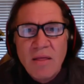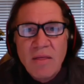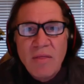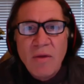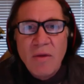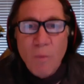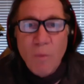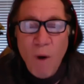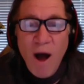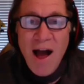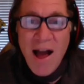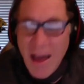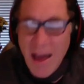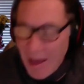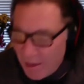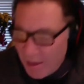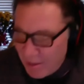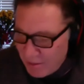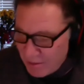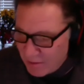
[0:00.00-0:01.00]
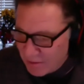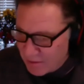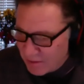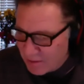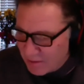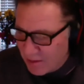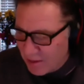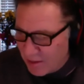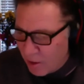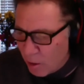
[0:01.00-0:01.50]
The why,
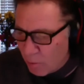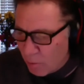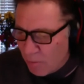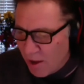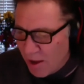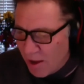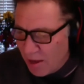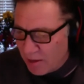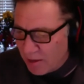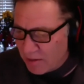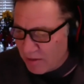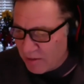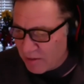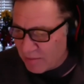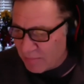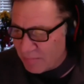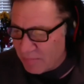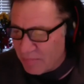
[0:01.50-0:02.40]
in our mind,